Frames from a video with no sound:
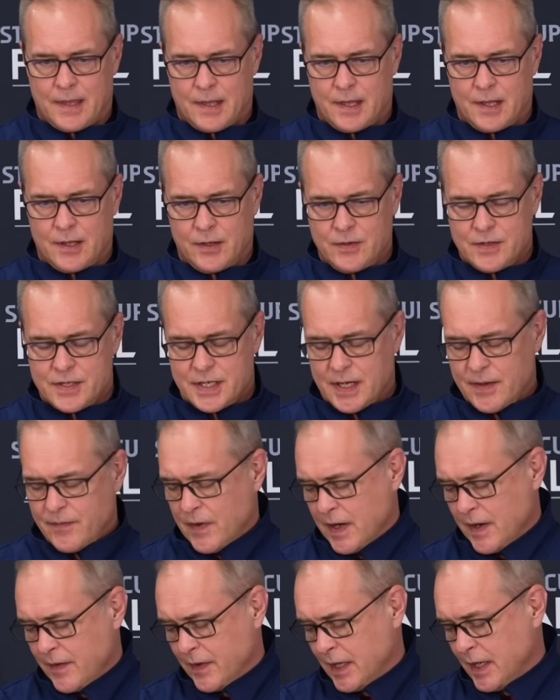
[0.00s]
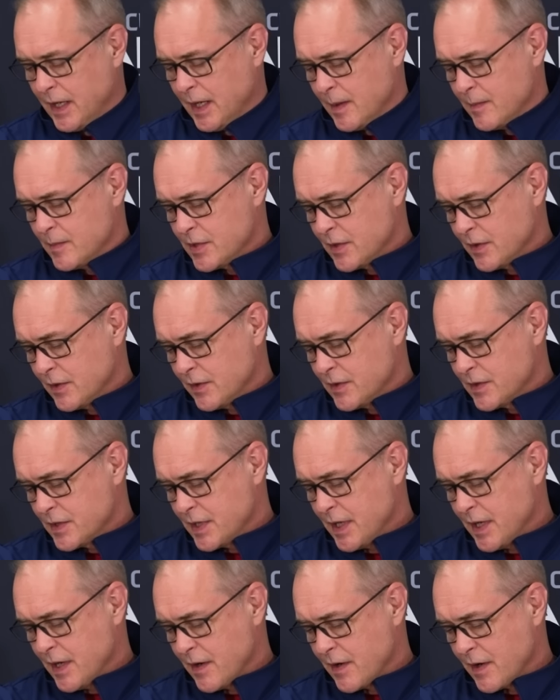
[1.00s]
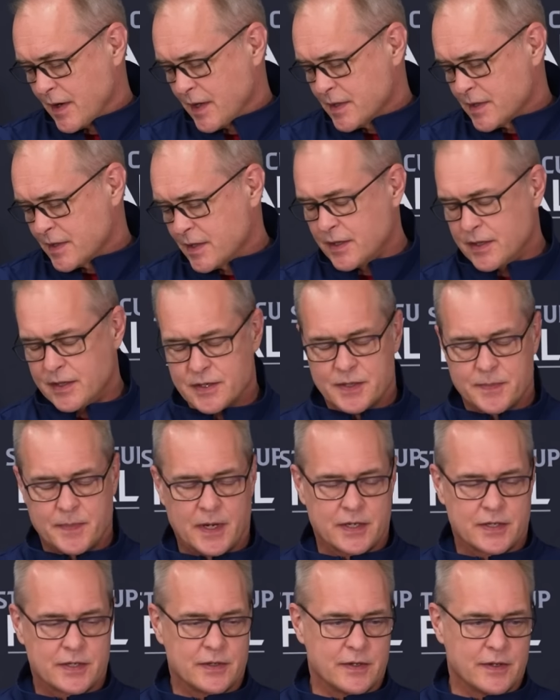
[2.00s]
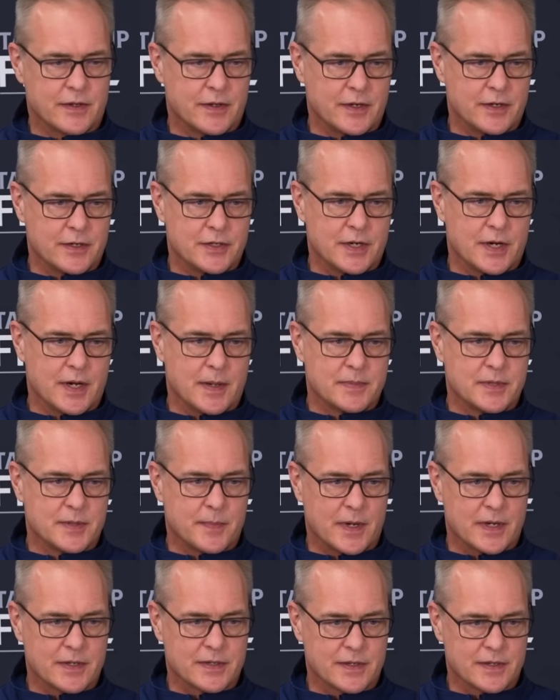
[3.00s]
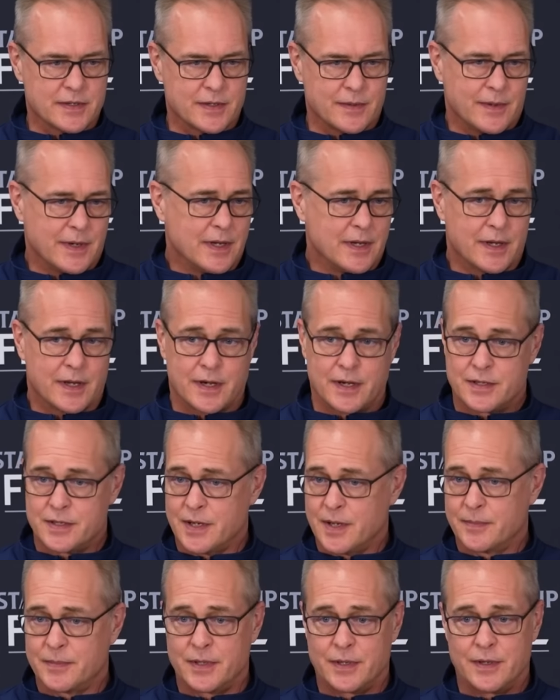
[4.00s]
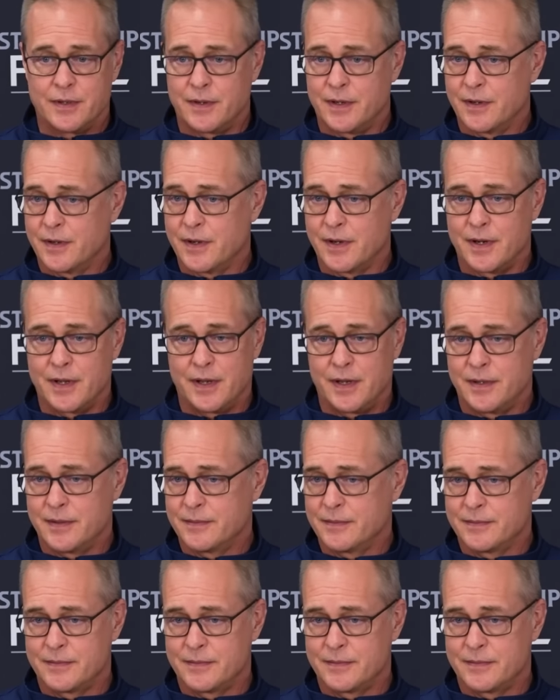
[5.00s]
you lose enough hockey games, you lose the arrogance that you're special or that your job's special. So we all got a job to do here today.